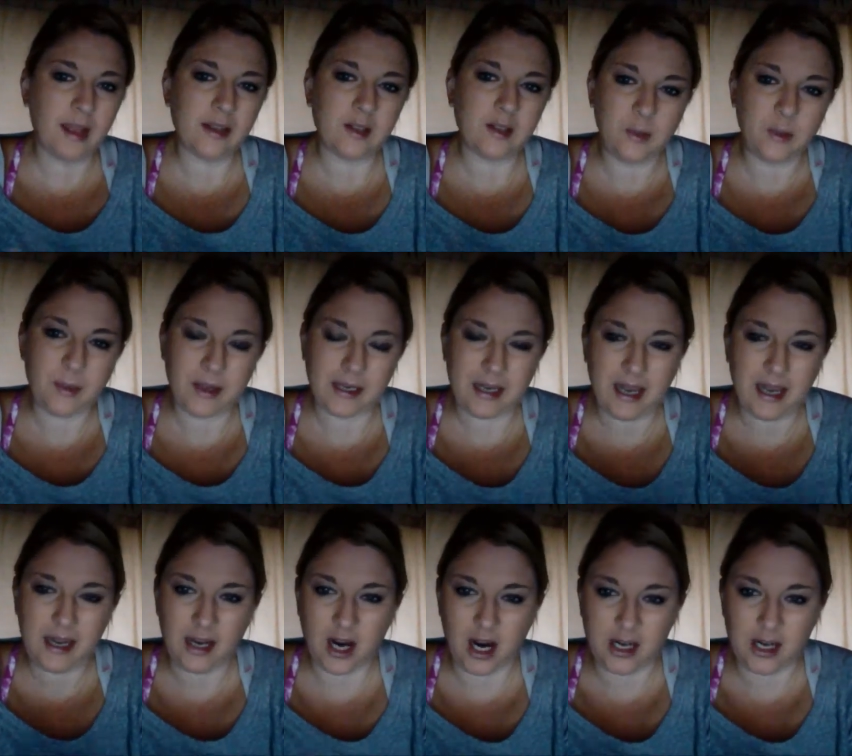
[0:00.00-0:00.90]
So I pick
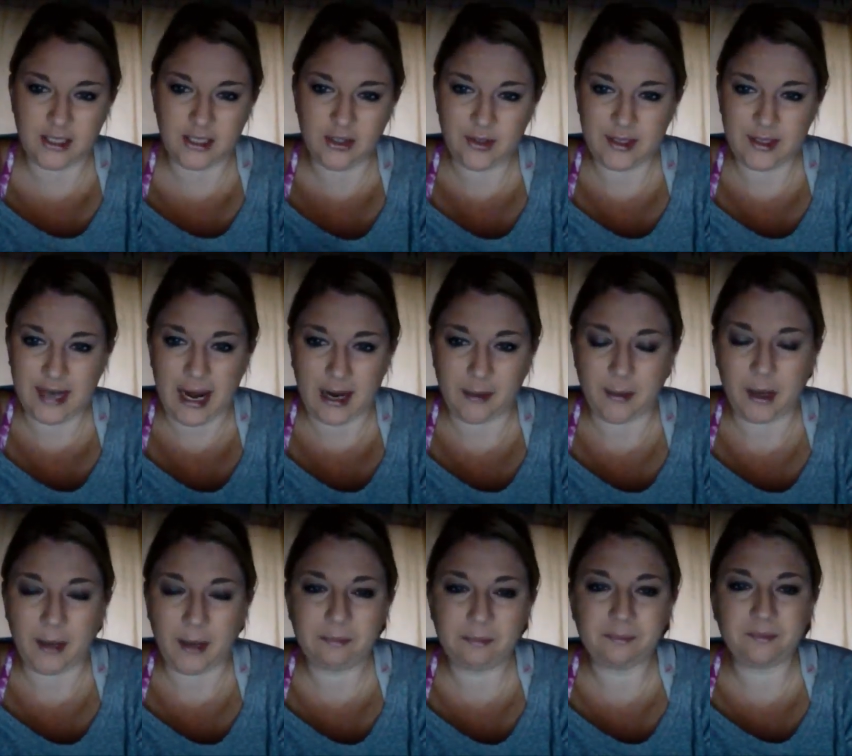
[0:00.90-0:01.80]
9 cards, and you stack them
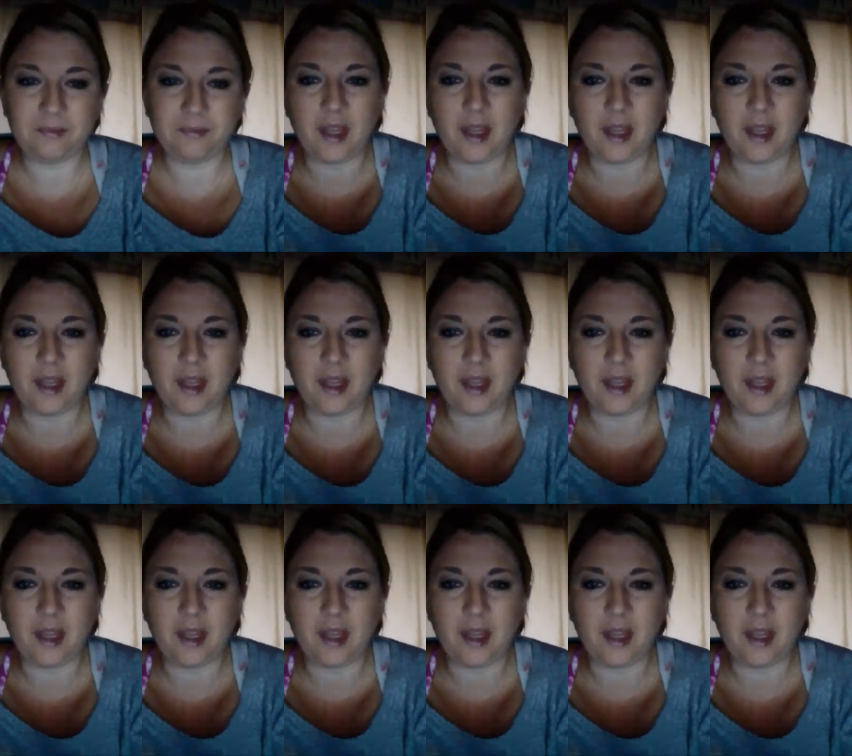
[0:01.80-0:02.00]
up.